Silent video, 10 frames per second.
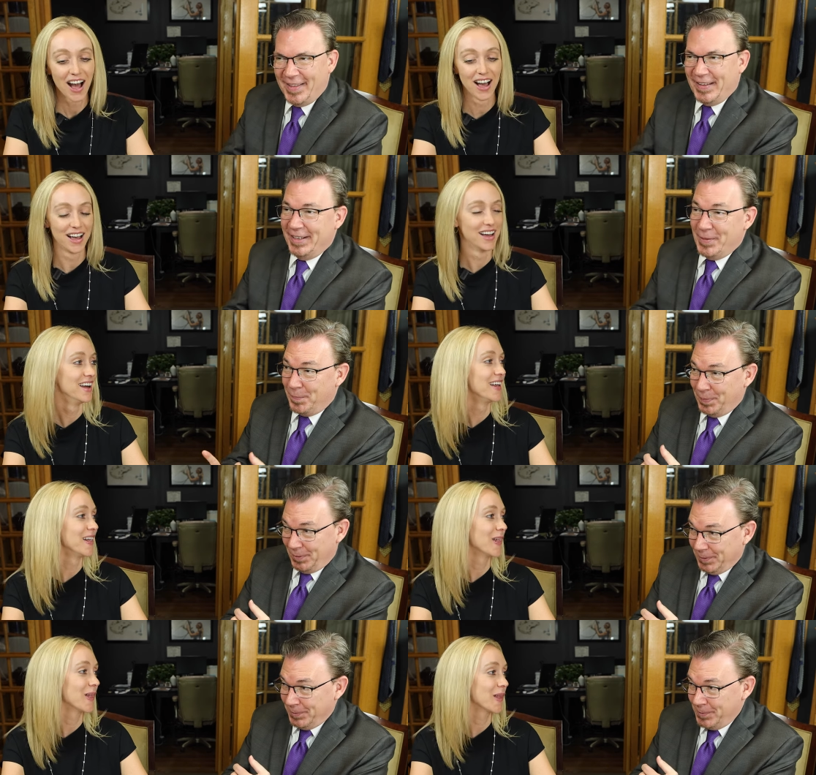Speaker 1: Uh, they did a
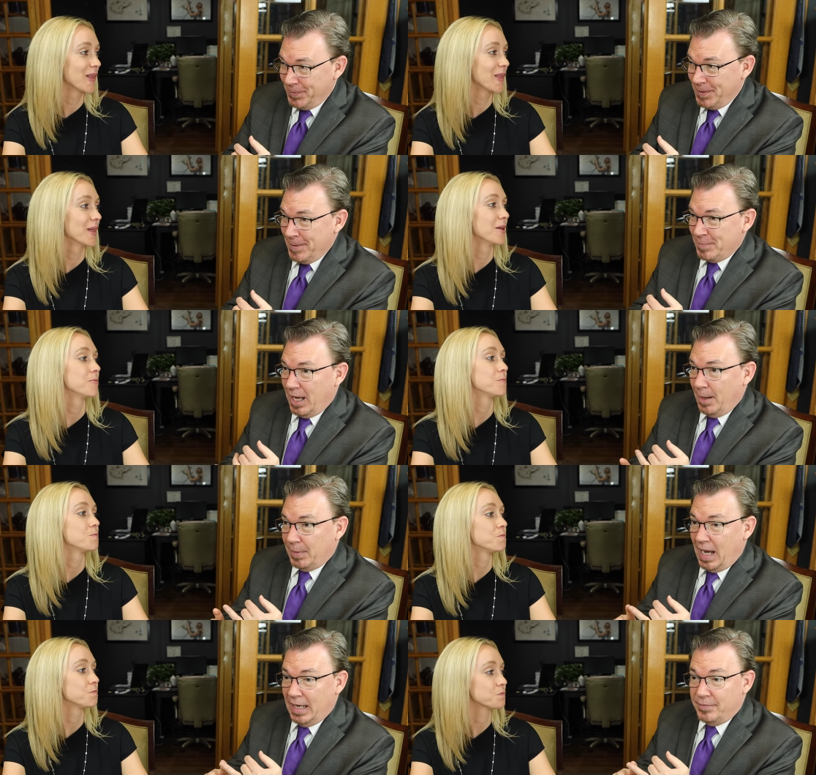blue.
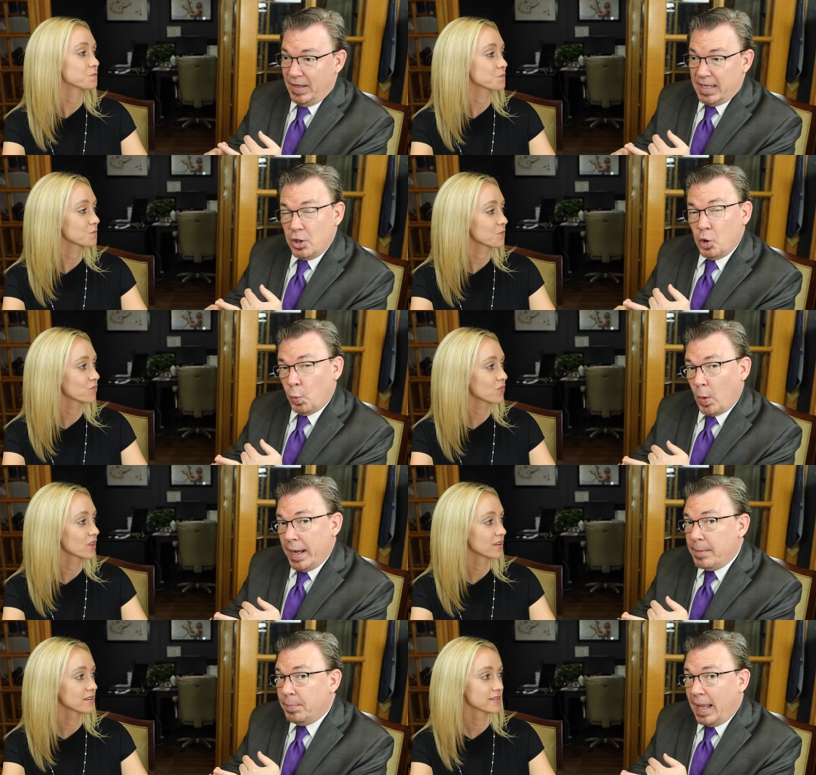Um, kind of a
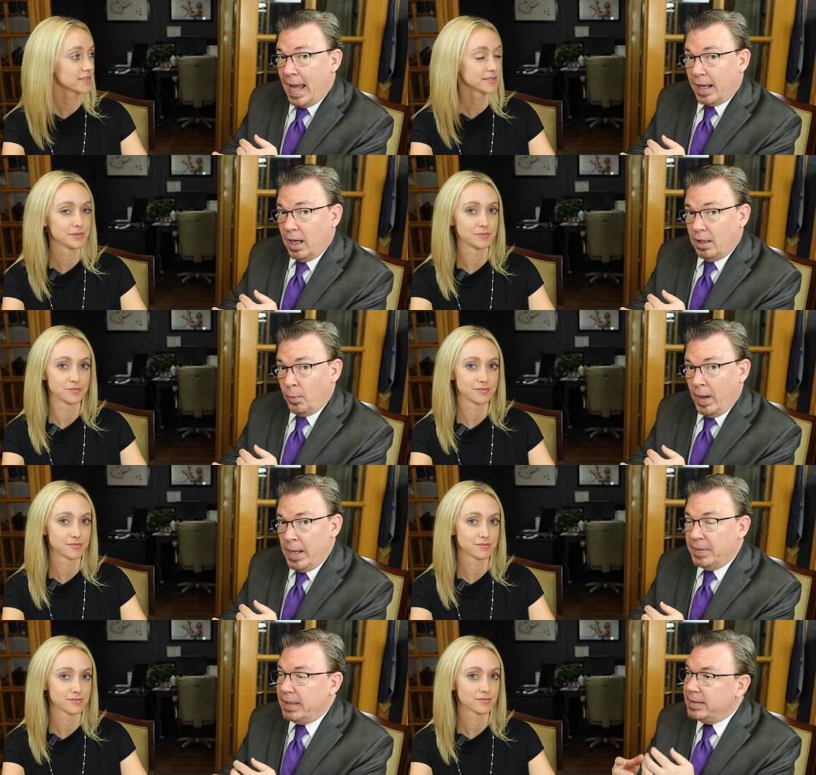gray black
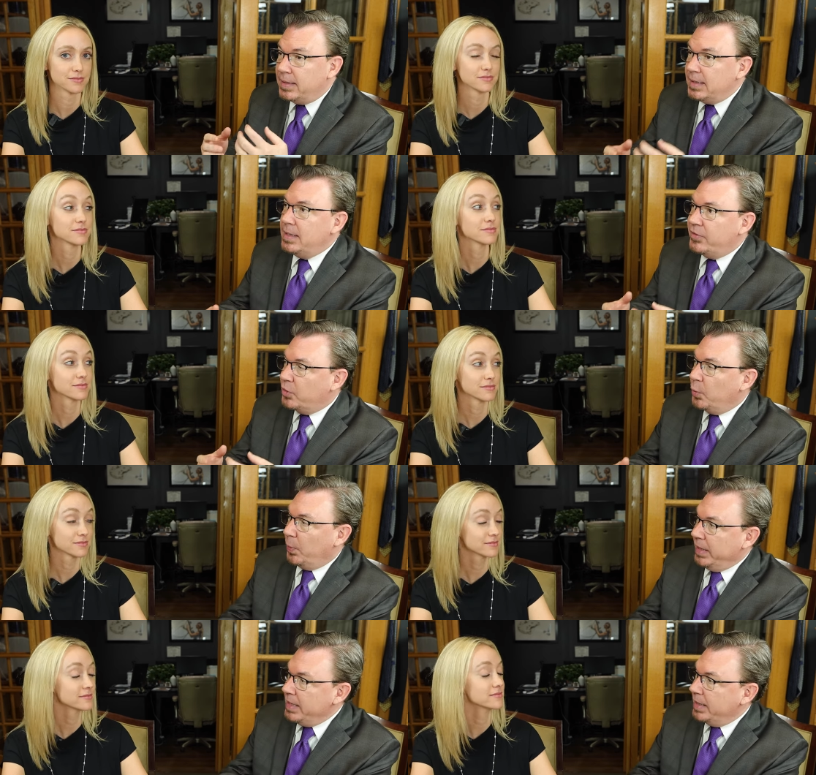colorway, but they did this
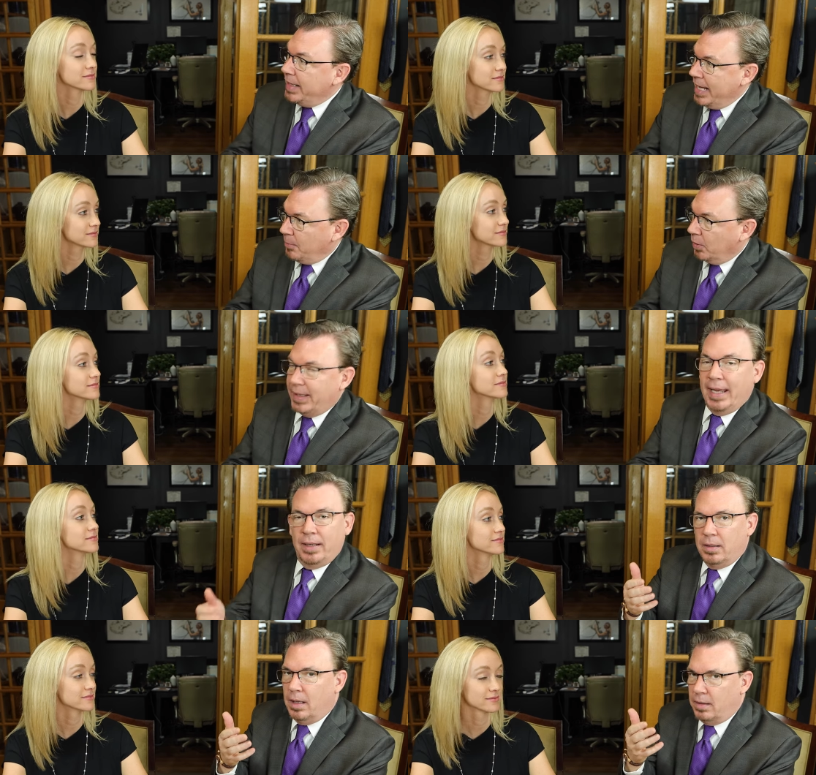green enamel.
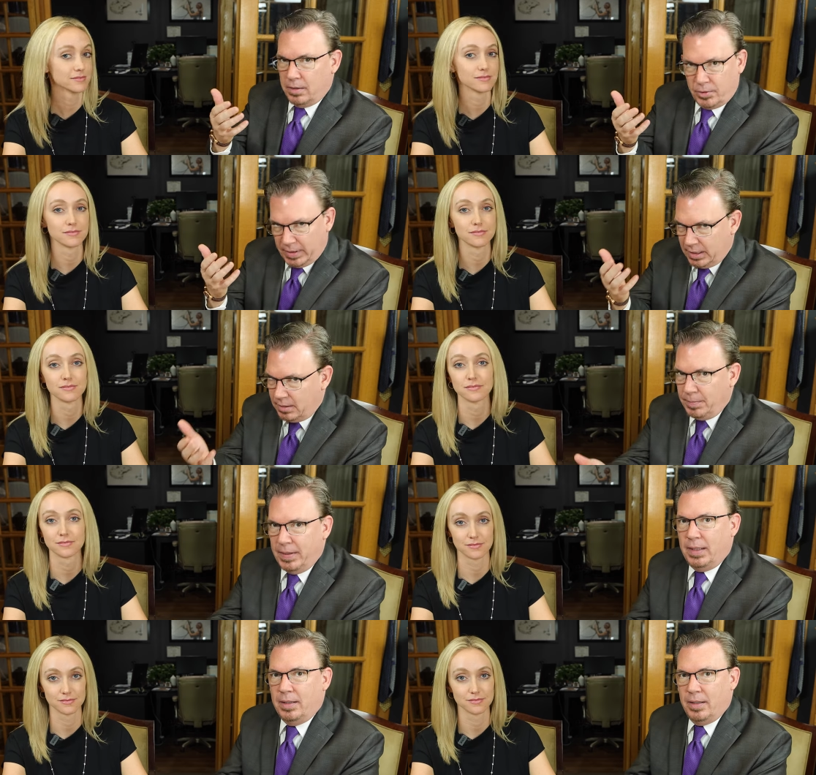Again, green
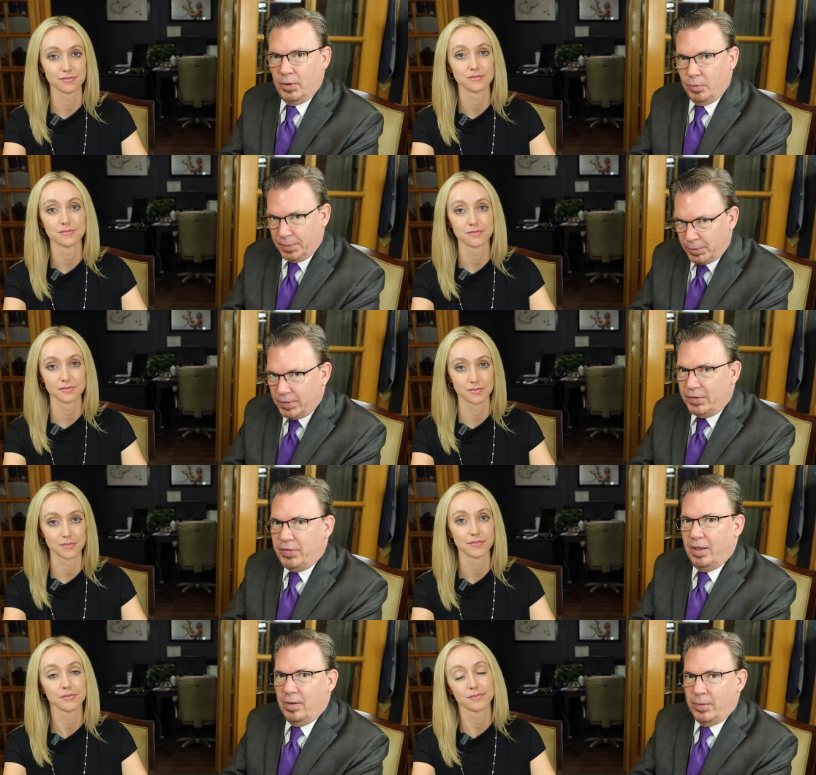being the new blue
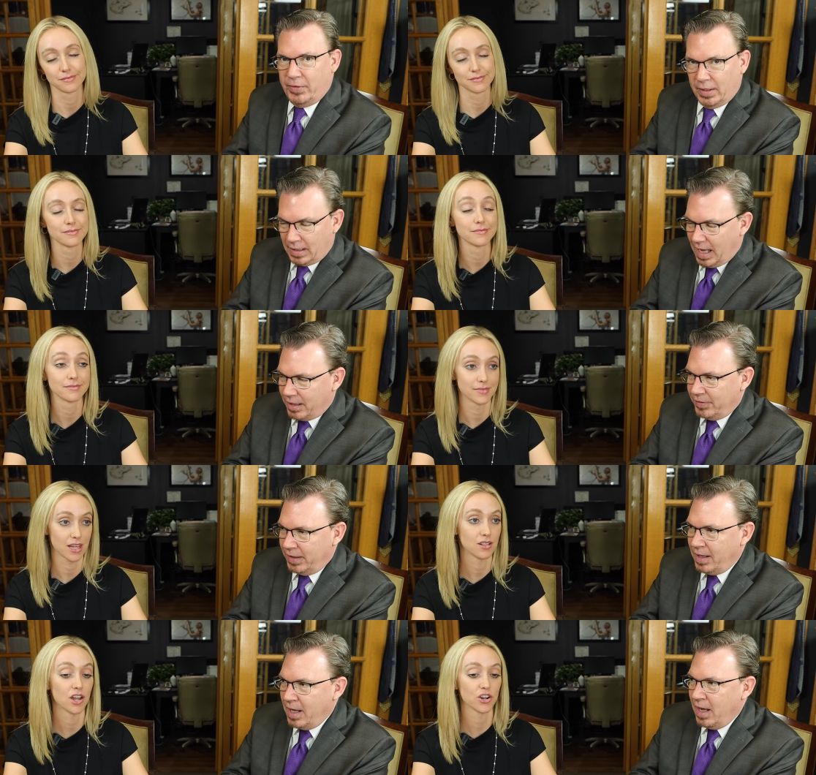this year. We're seeing a lot of
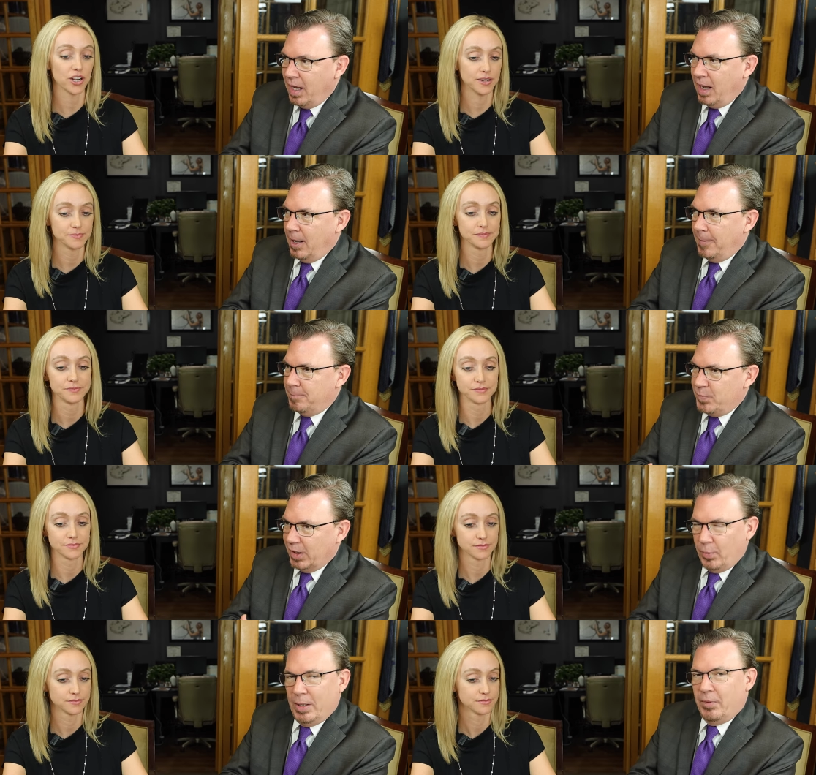it. A lot of green.
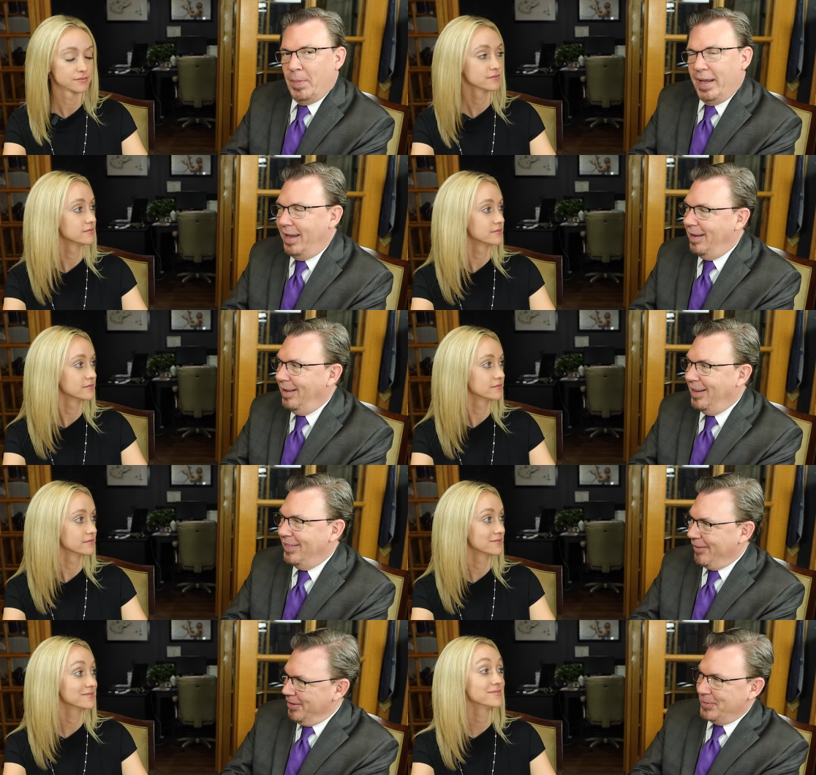The green was my hit.
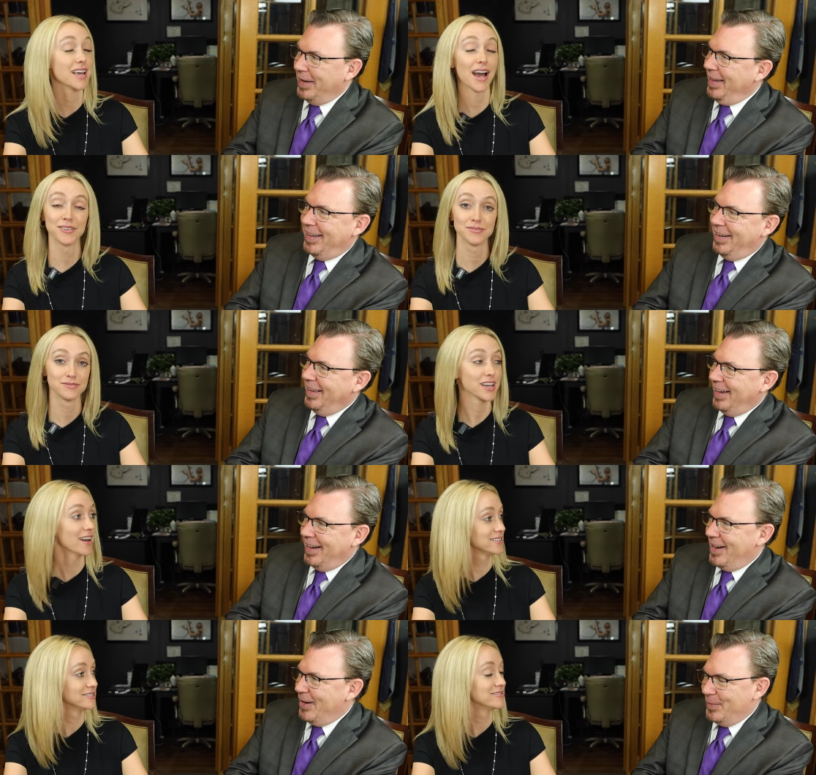The green was my yeah. hit.
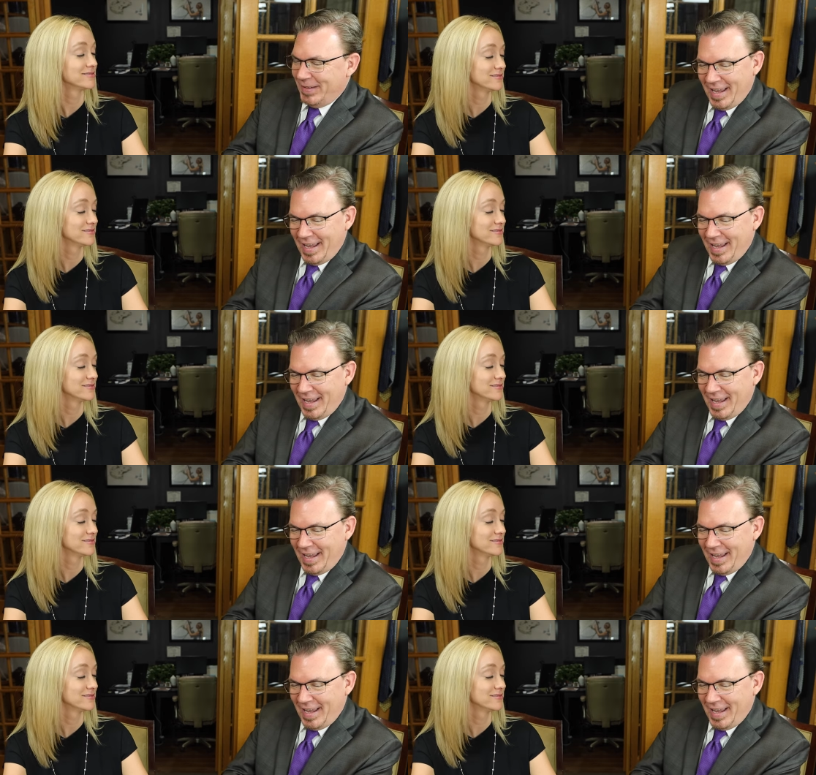Yeah. Um,